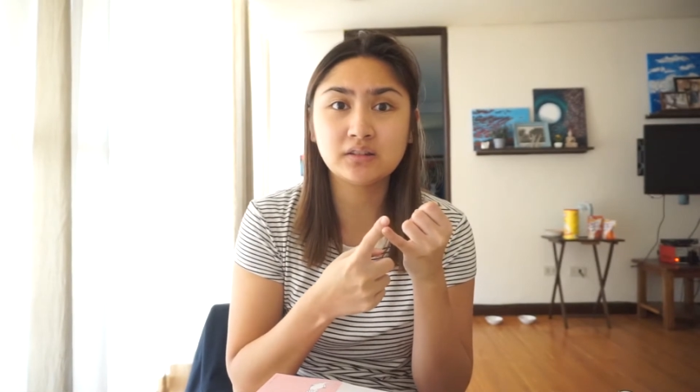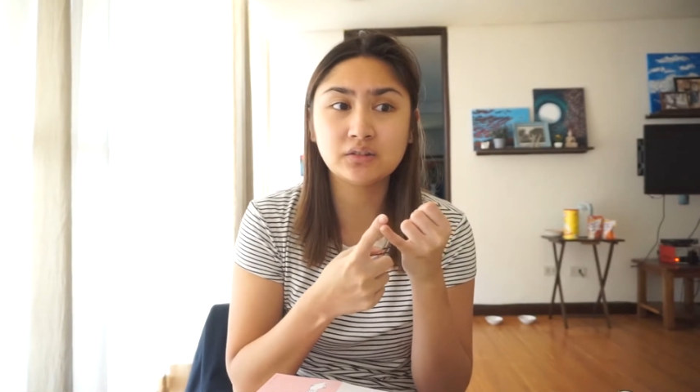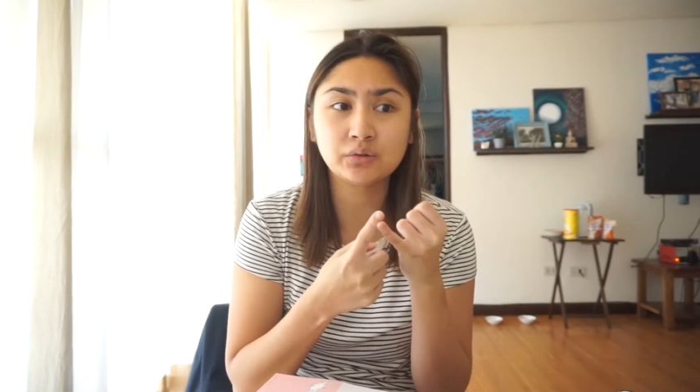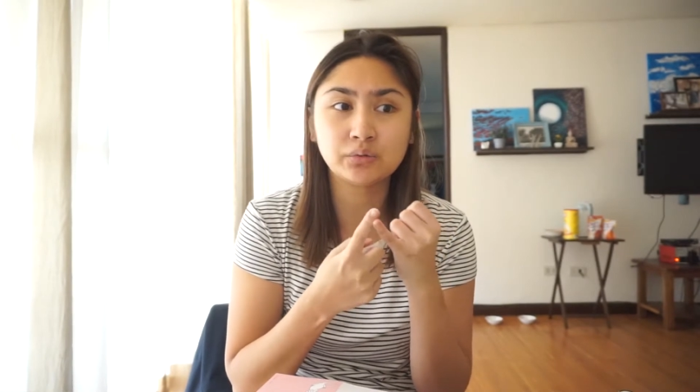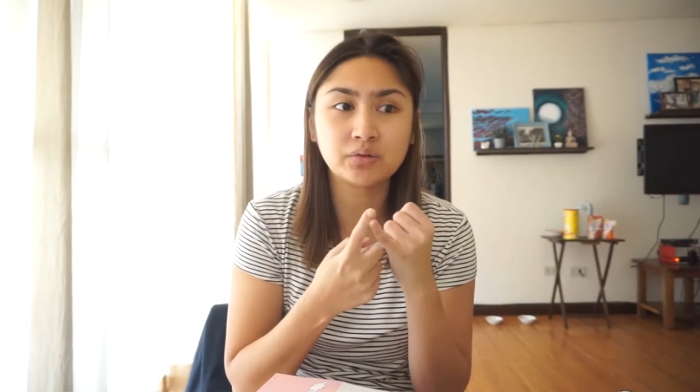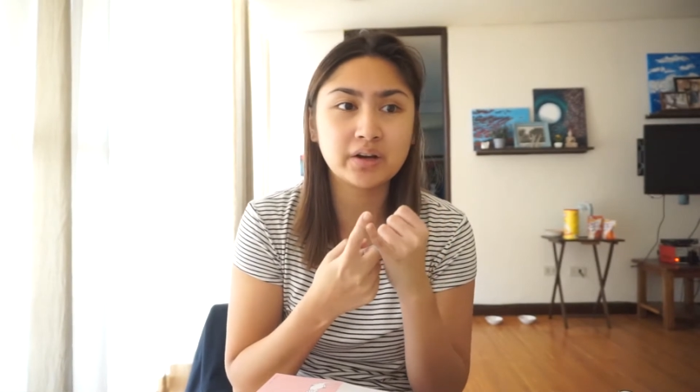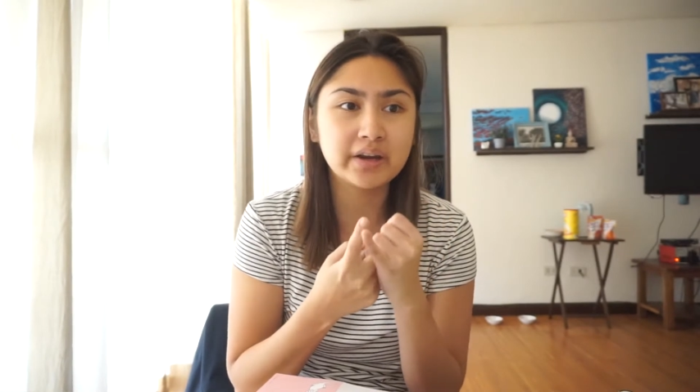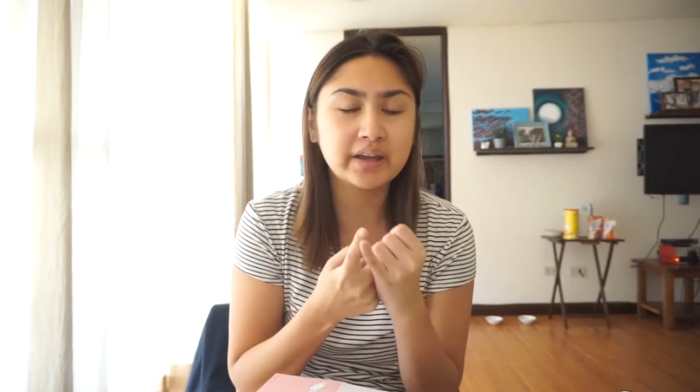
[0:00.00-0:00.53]

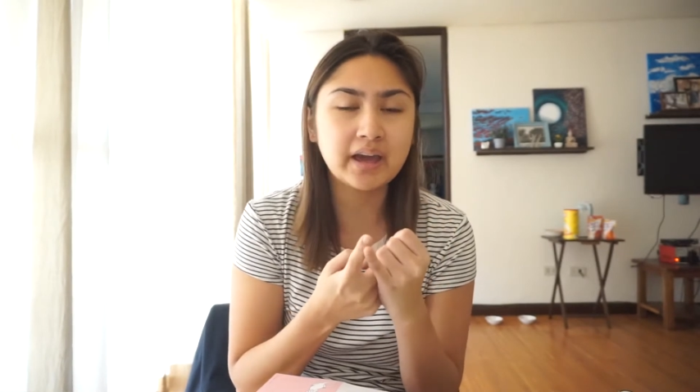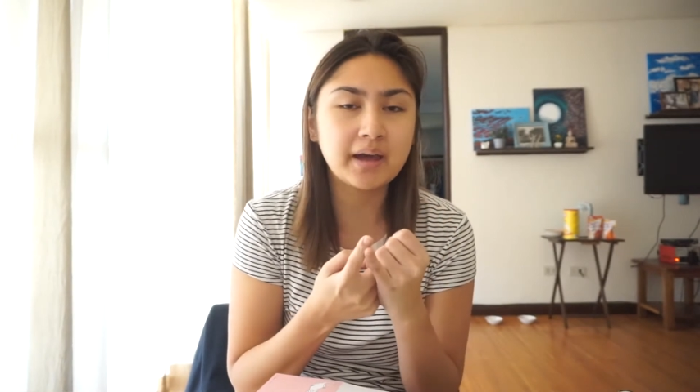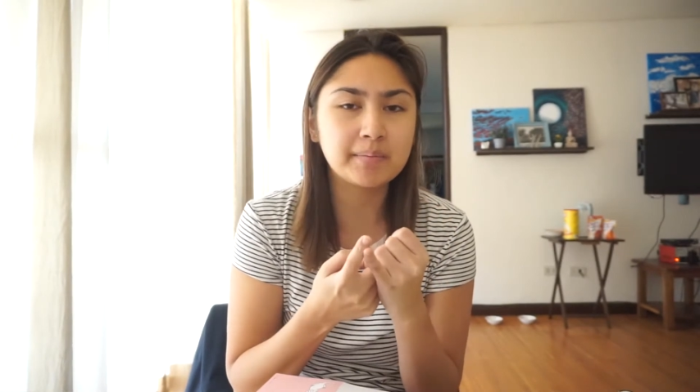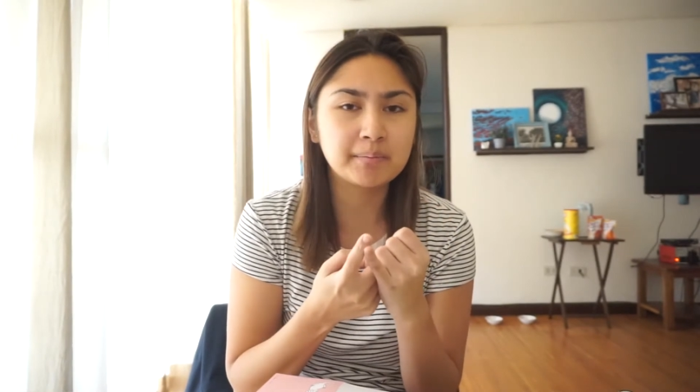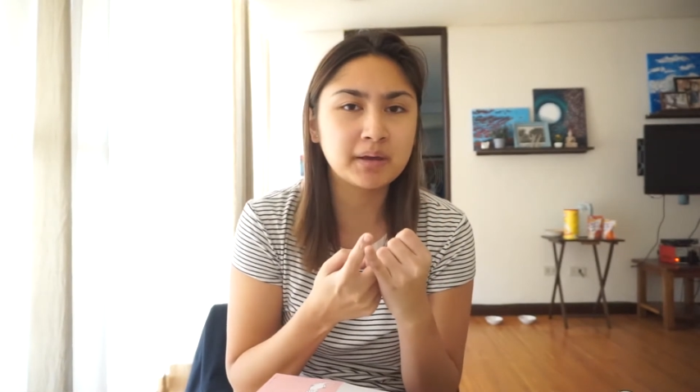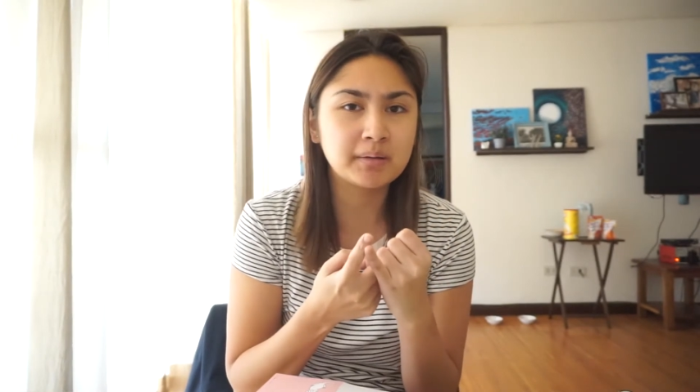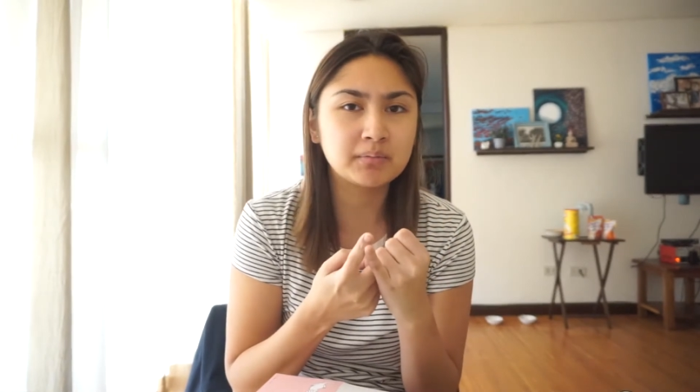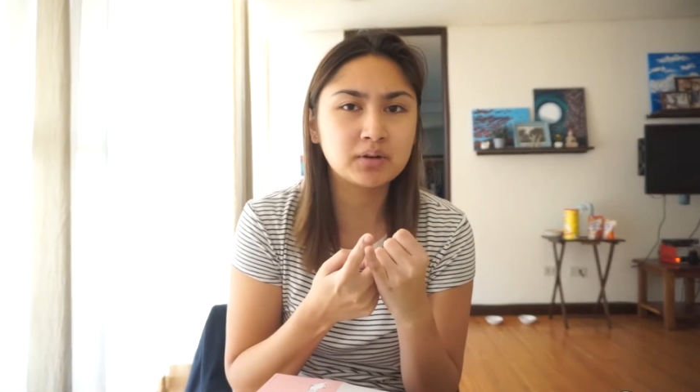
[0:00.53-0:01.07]
to
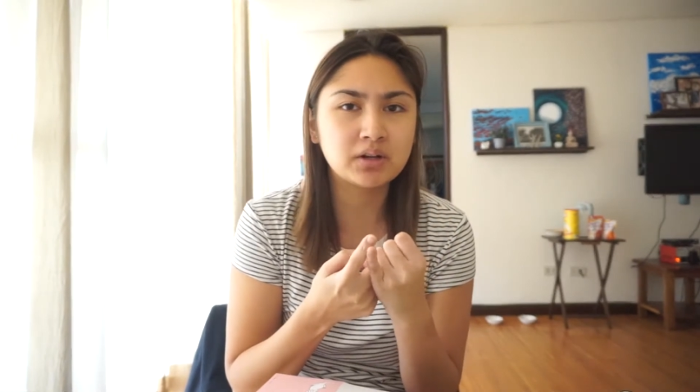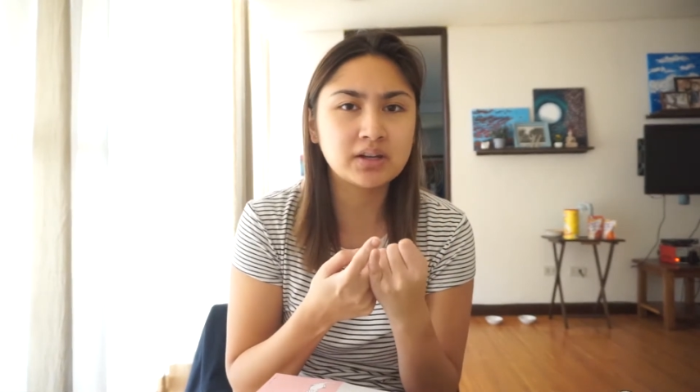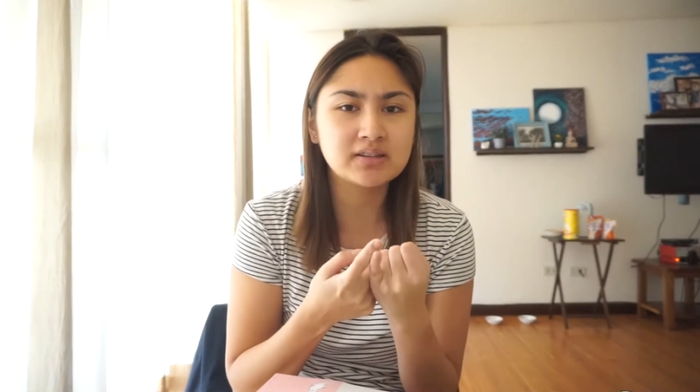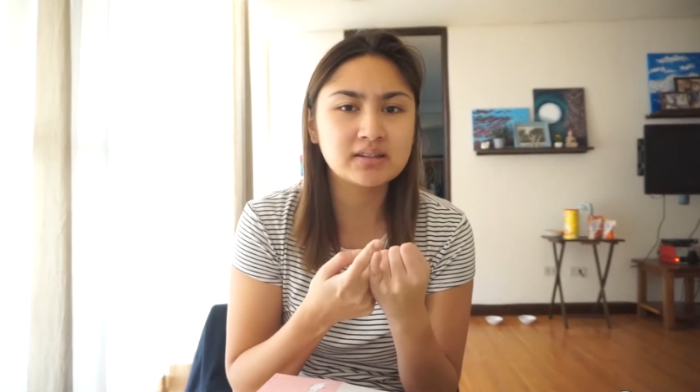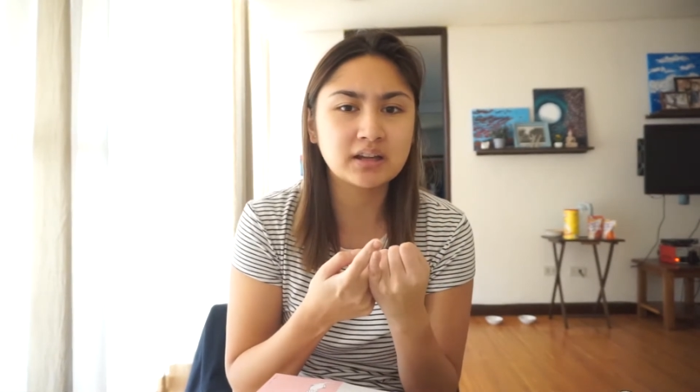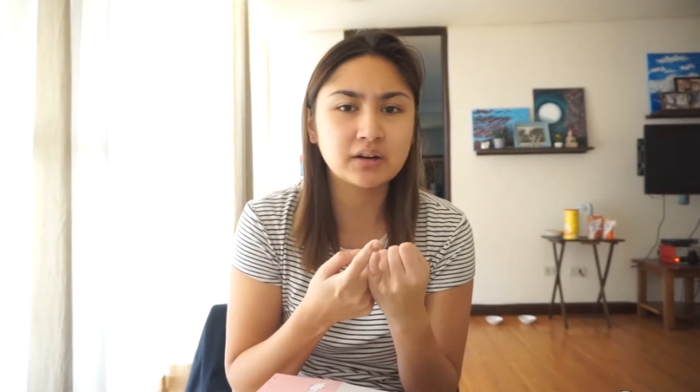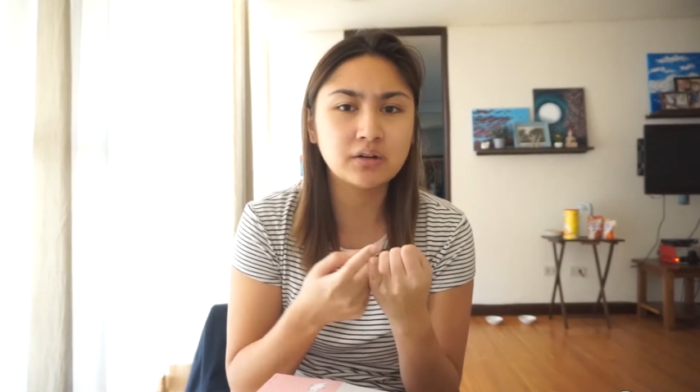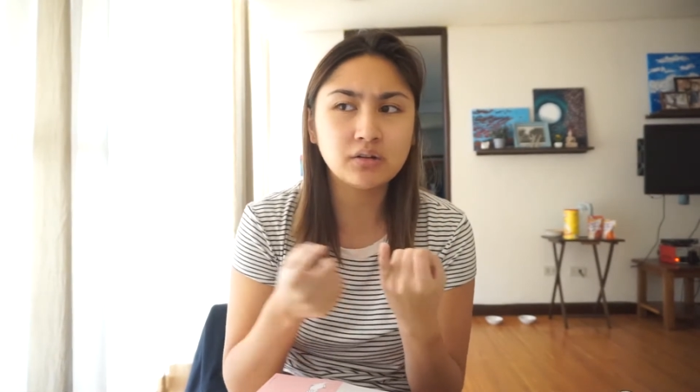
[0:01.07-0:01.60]
recap memories that,